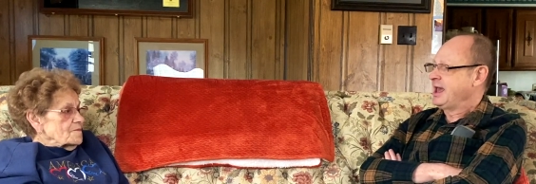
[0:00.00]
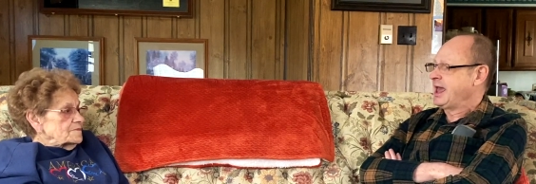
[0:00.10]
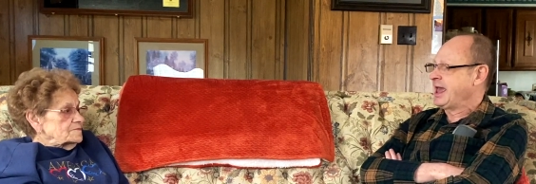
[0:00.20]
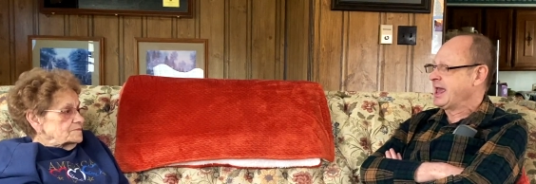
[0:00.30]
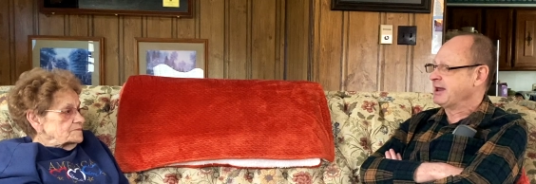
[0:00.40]

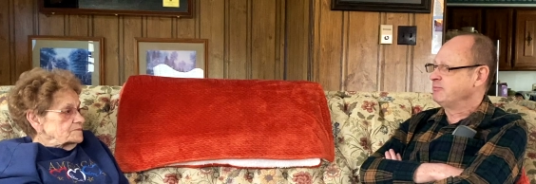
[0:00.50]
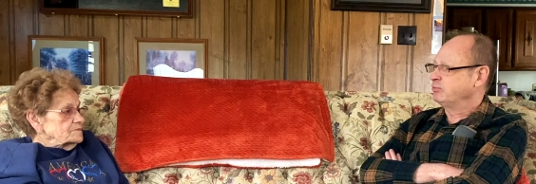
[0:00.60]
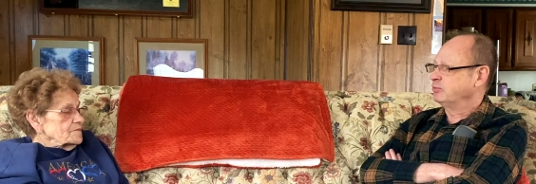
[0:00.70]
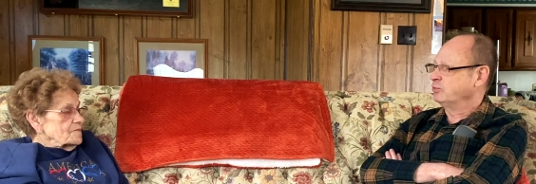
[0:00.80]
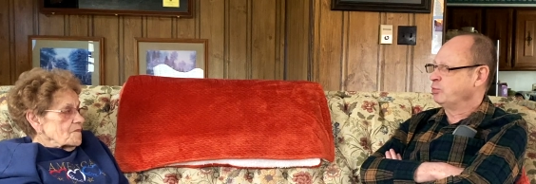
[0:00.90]
Speaker 1: And
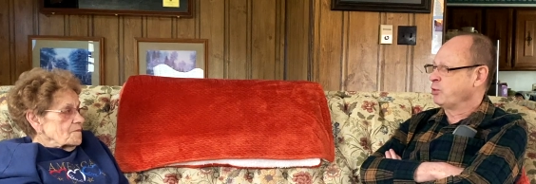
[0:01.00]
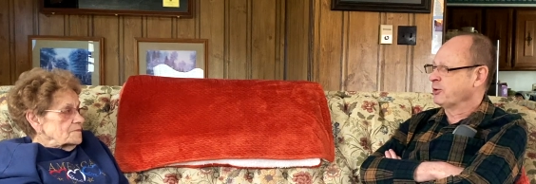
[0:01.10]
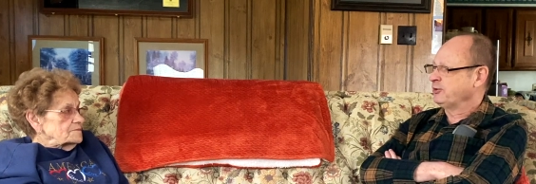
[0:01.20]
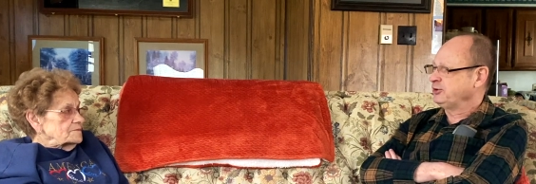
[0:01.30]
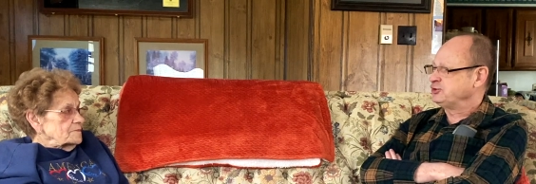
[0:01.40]
where
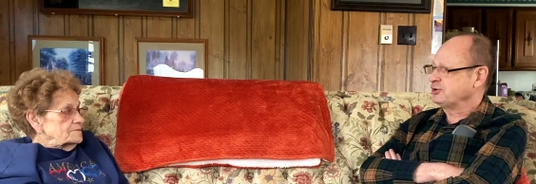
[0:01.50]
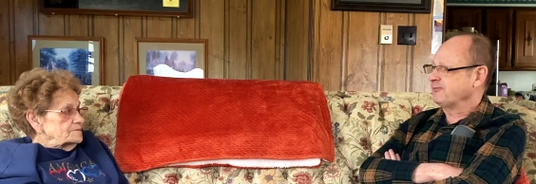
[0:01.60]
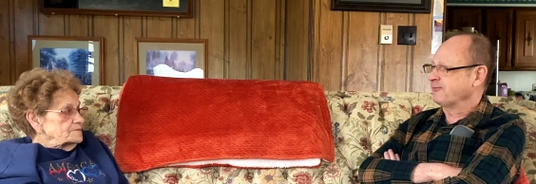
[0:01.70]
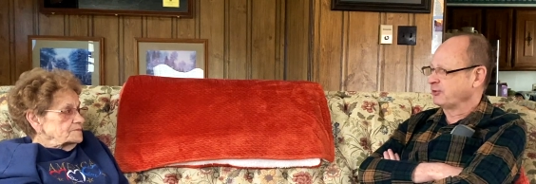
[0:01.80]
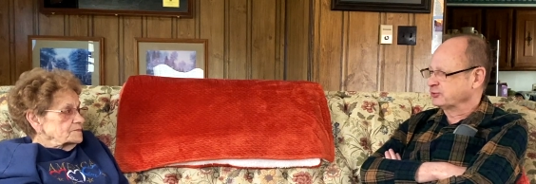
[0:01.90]
did you
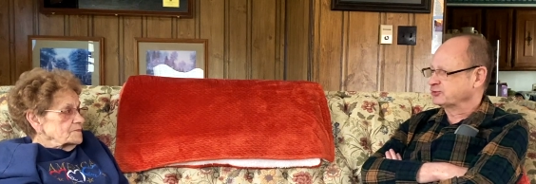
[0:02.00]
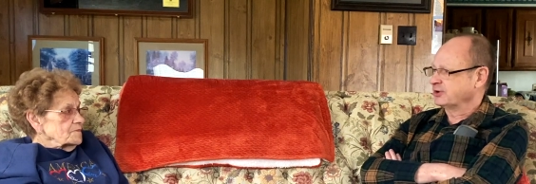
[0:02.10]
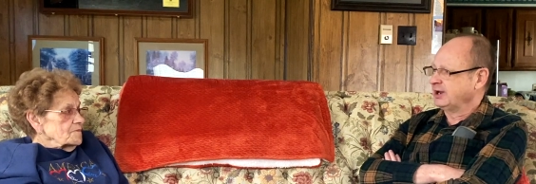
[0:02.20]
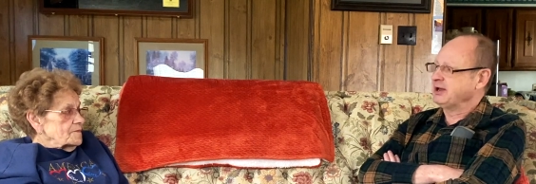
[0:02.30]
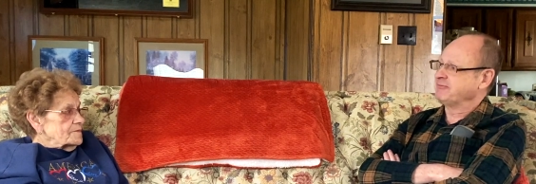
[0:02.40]
first
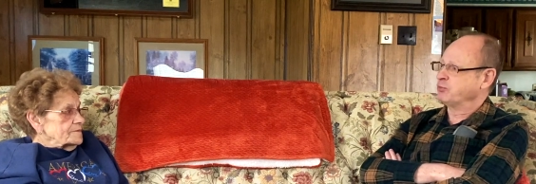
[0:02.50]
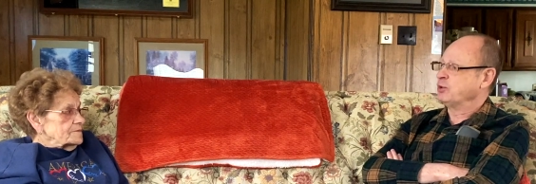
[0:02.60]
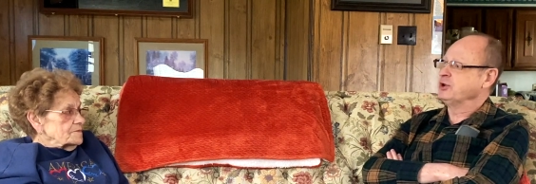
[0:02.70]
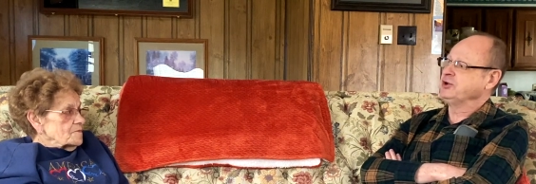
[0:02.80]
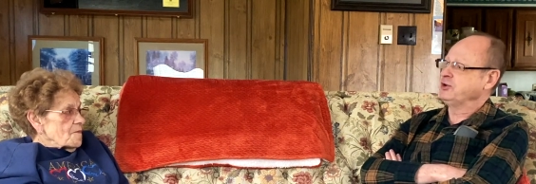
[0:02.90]
live
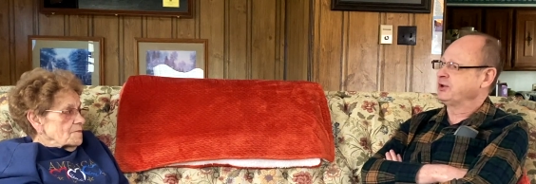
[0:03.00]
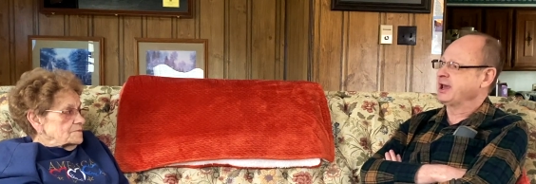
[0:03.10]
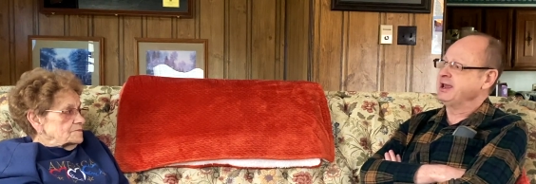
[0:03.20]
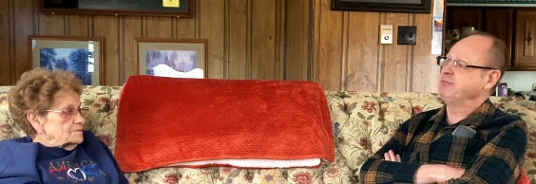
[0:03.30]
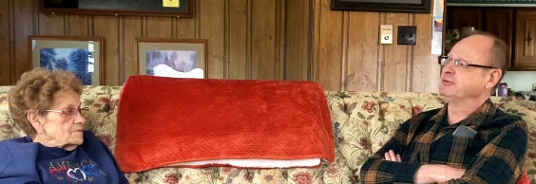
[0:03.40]
when you
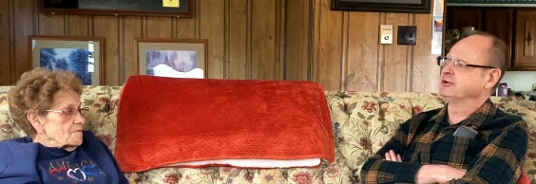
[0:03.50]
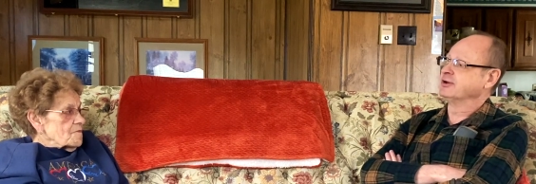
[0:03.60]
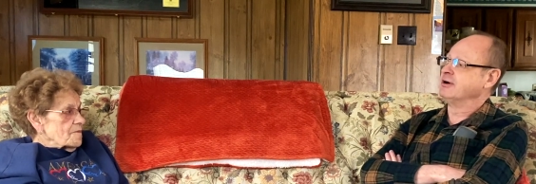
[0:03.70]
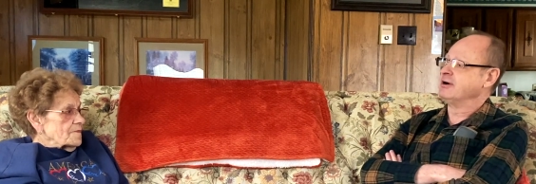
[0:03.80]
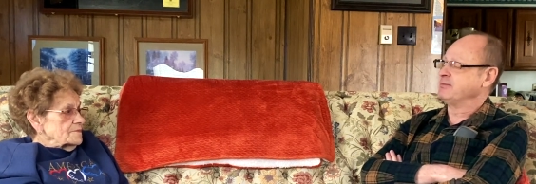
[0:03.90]
came to
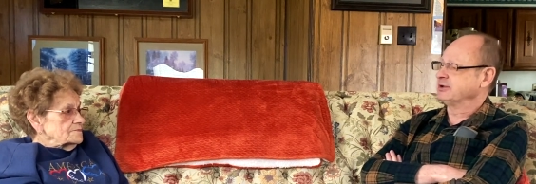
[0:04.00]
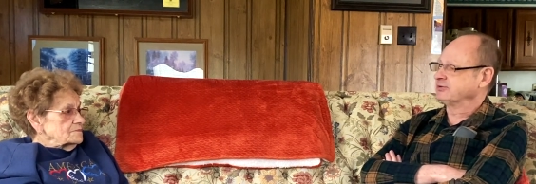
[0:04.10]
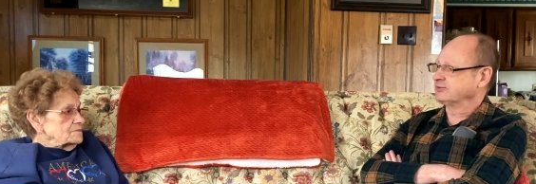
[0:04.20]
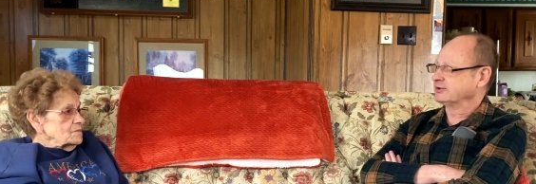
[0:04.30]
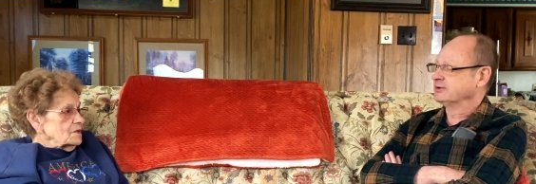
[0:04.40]

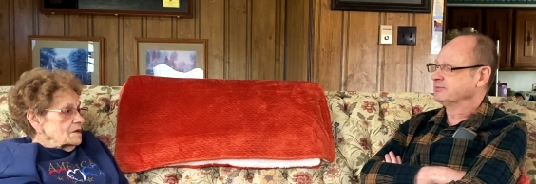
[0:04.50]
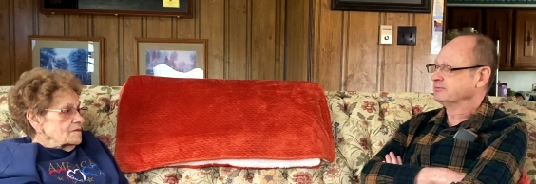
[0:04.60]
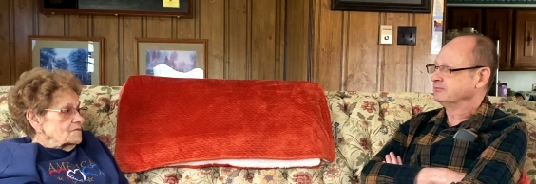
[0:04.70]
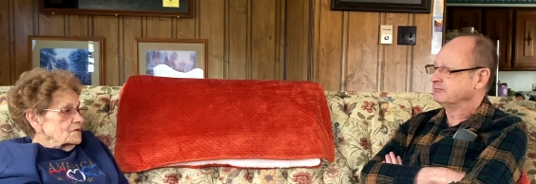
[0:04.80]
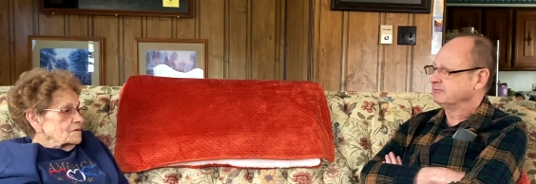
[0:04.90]
Thomas?
Speaker 2: We
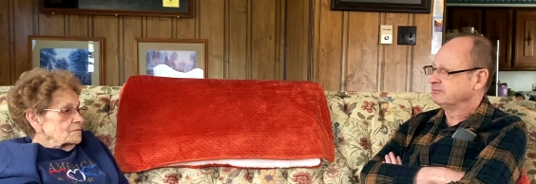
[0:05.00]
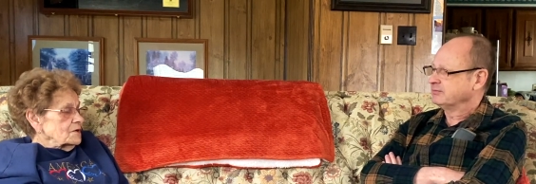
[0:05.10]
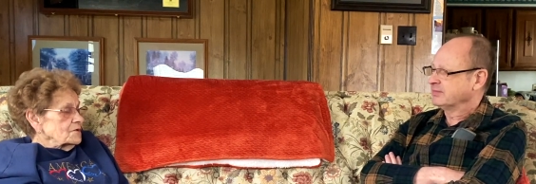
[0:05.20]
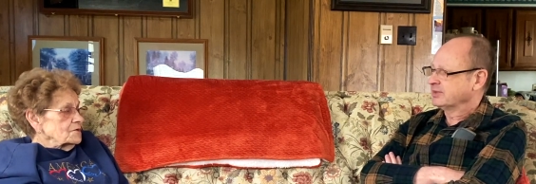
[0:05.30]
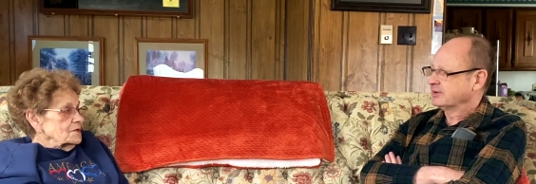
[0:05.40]
lived on
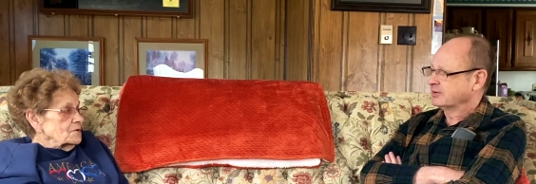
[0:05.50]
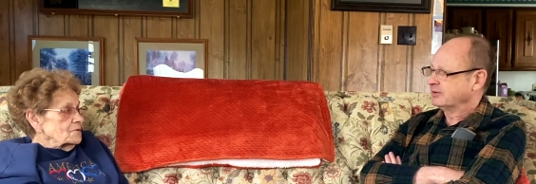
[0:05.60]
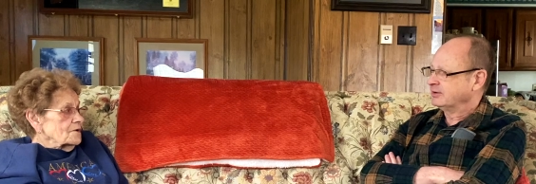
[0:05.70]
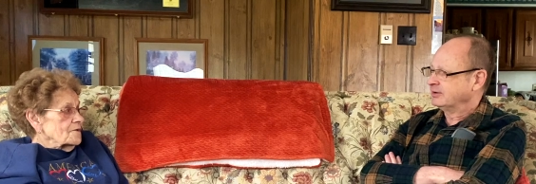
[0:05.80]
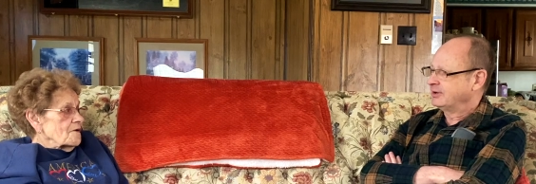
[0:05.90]
Bunker Hill.
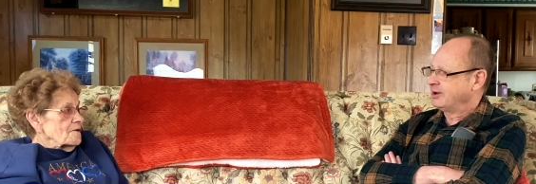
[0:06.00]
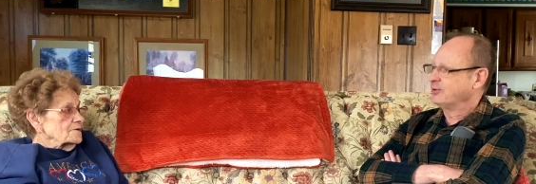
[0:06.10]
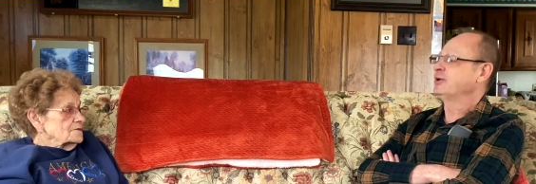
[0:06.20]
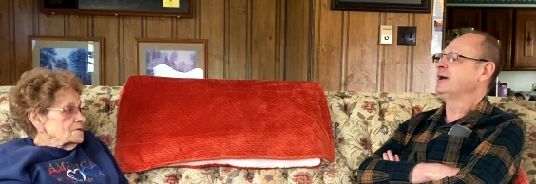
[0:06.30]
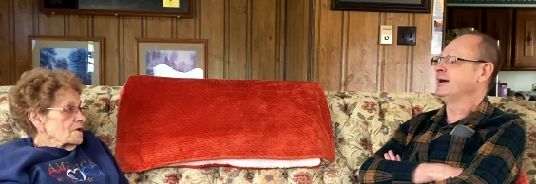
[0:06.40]

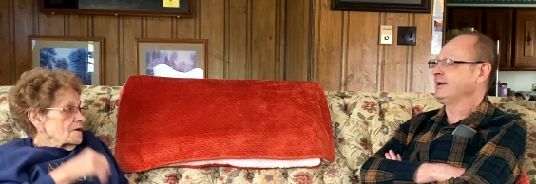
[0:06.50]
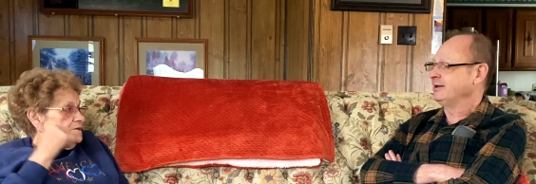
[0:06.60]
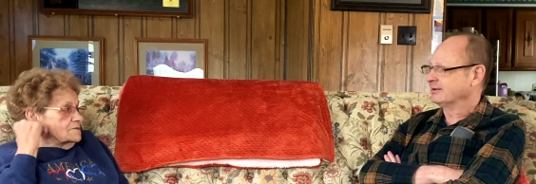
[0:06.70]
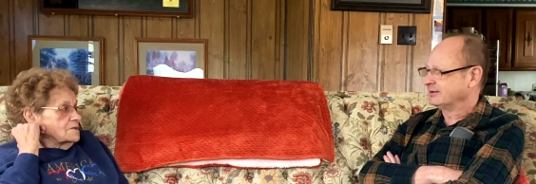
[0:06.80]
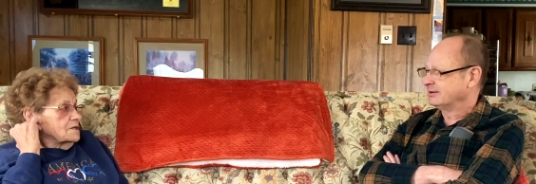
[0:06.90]
Speaker 1: Okay.
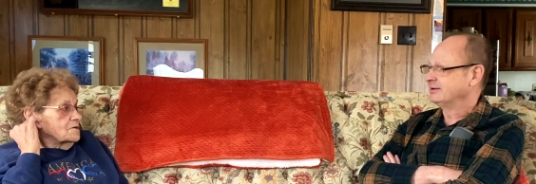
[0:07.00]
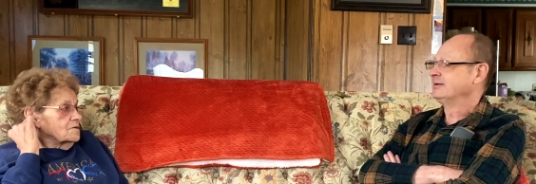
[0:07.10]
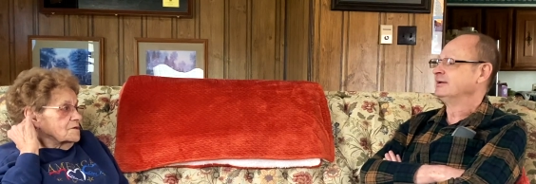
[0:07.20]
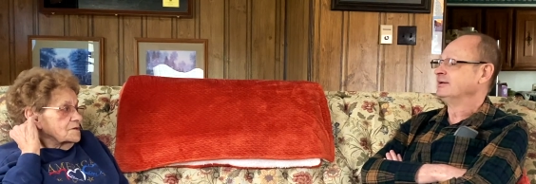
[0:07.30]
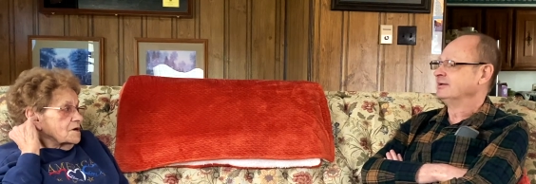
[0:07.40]
There
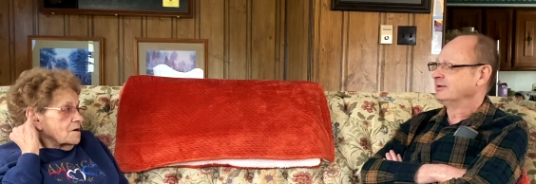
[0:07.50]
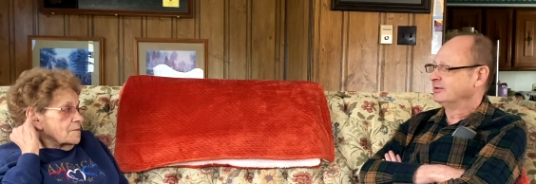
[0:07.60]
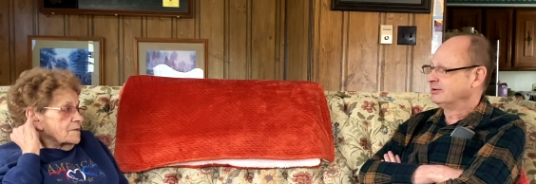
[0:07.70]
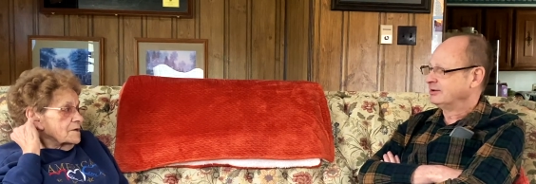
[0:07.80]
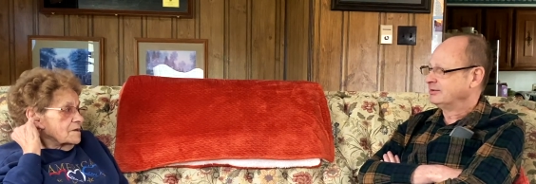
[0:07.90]
on the top.
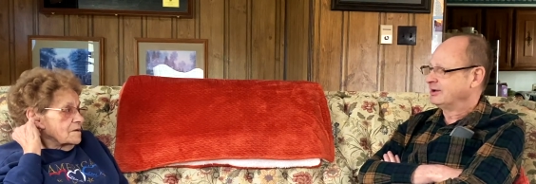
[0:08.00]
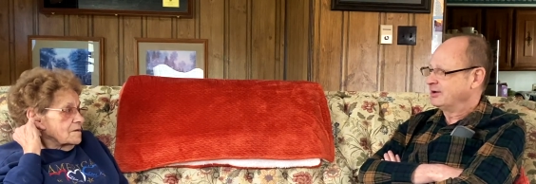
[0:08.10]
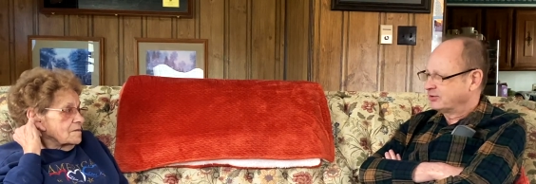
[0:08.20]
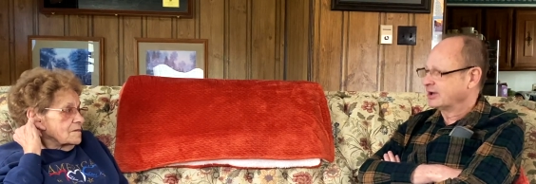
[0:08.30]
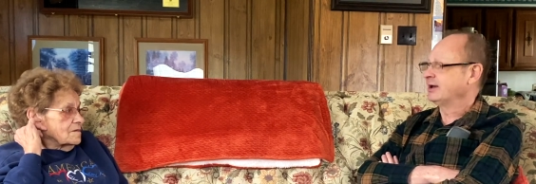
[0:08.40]

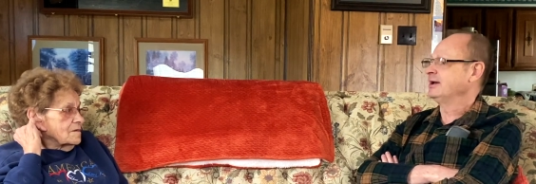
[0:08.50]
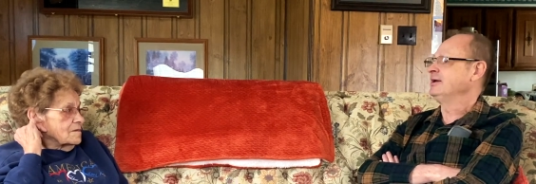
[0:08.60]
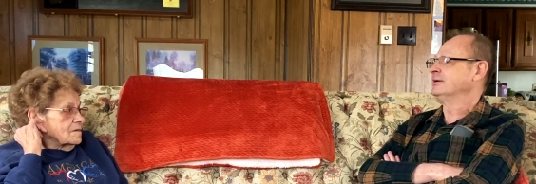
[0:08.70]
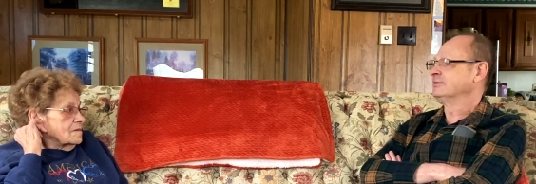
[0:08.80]
Okay.